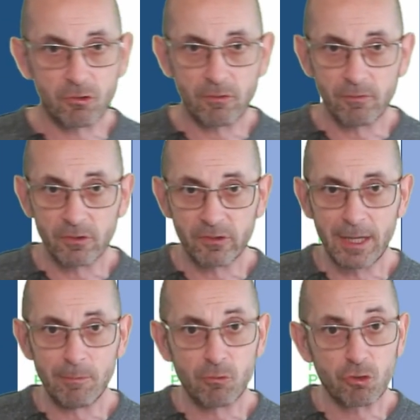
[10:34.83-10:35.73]
The
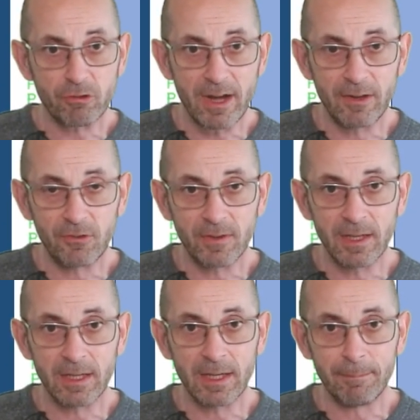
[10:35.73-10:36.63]
same trends
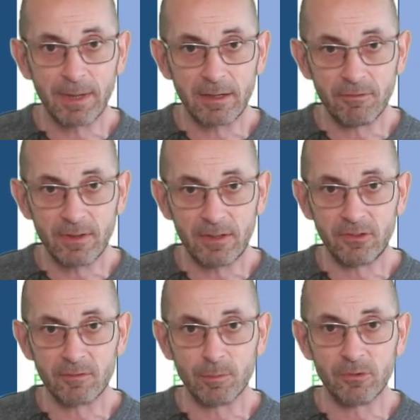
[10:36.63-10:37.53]
there are
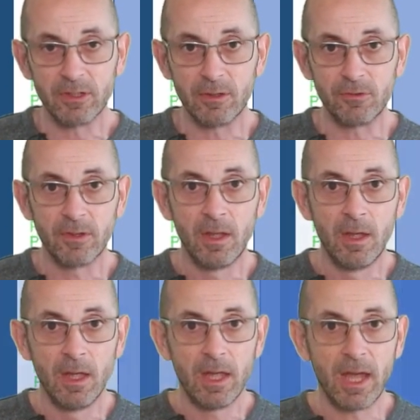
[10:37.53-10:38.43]
manifesting themselves.
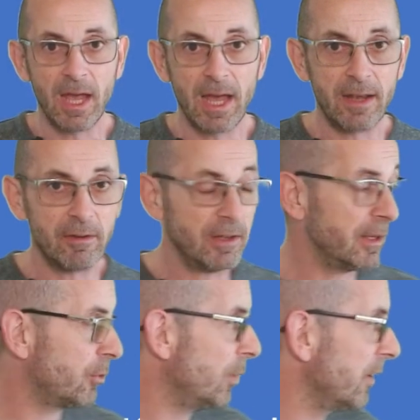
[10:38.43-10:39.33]
And
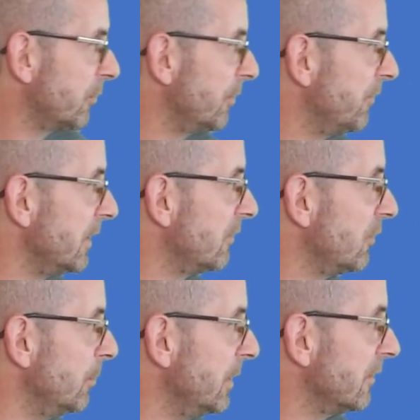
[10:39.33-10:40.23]
likewise with the
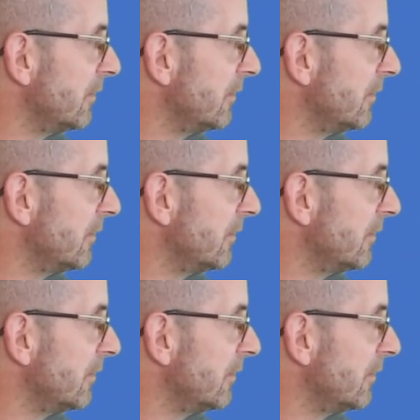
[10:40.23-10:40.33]
2-meter